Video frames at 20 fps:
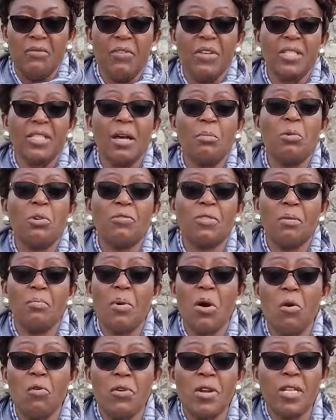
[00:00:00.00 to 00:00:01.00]
Even some of
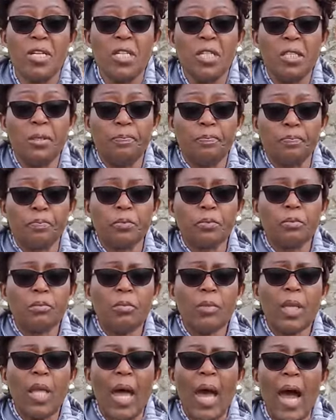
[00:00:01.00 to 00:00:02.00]
them are already
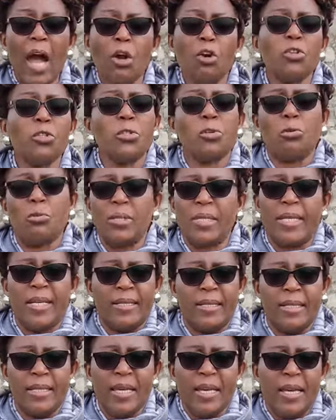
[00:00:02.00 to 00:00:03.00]

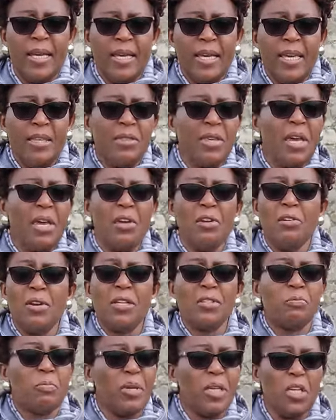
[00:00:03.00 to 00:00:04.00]
consultants in the
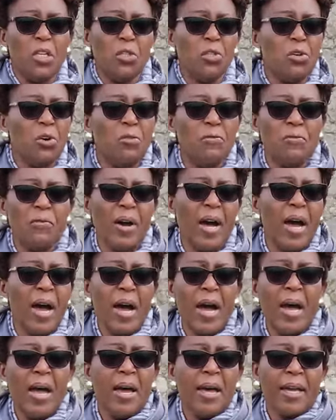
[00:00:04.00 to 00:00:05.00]
areas, be it of
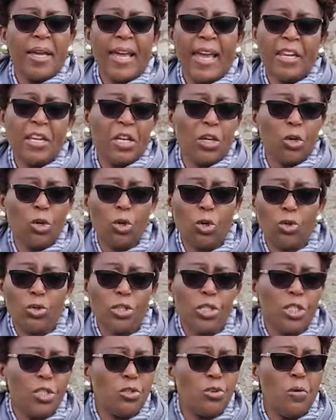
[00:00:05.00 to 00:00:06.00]

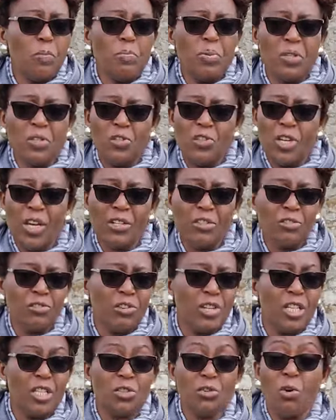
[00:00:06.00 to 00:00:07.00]
gynecologists or
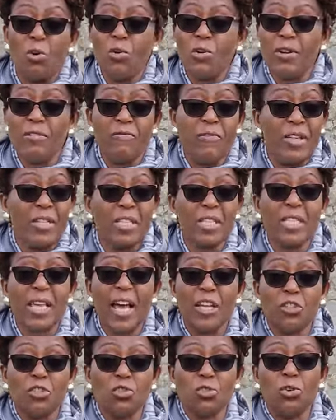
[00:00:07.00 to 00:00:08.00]
pediatrics or even
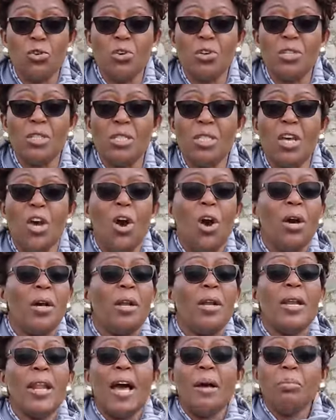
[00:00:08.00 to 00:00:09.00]
surgeons,
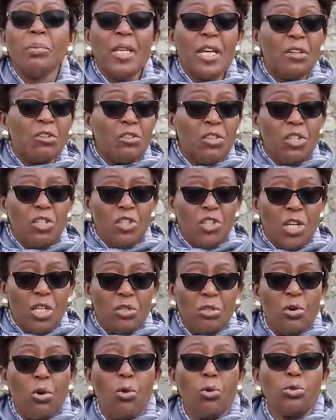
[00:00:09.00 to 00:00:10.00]
lab
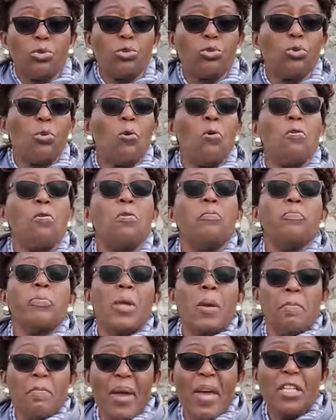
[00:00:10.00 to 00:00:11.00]
technicians also,
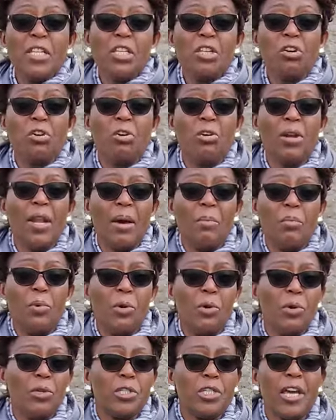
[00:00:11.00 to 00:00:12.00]
medical
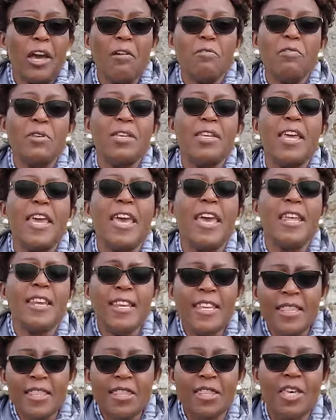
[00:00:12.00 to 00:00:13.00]
laboratory,
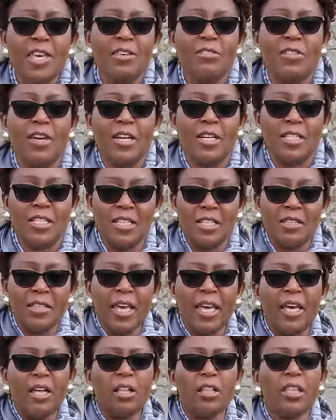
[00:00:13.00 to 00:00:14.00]
anything that is in
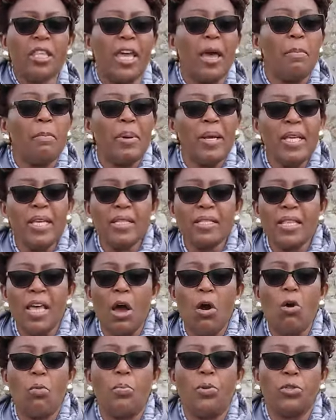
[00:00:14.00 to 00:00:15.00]
the healthcare. Please,
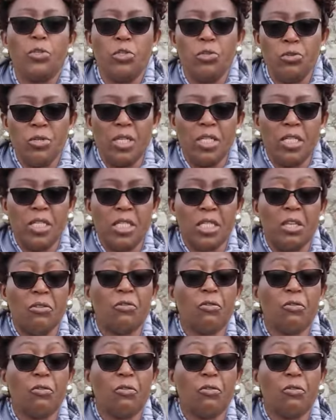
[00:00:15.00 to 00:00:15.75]
there are opportunities.